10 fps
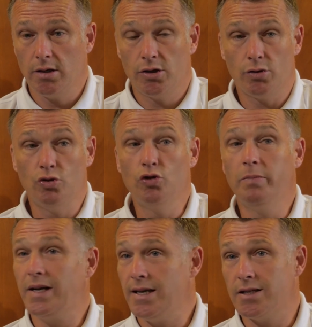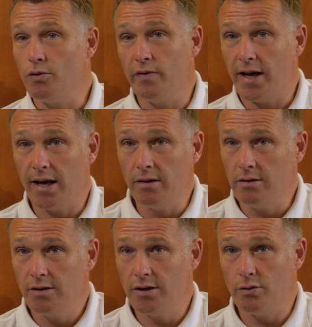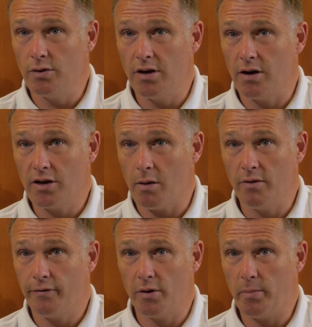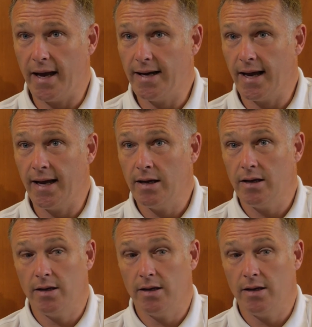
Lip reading: So nobody's over the hill, you know, and are coming for a payday,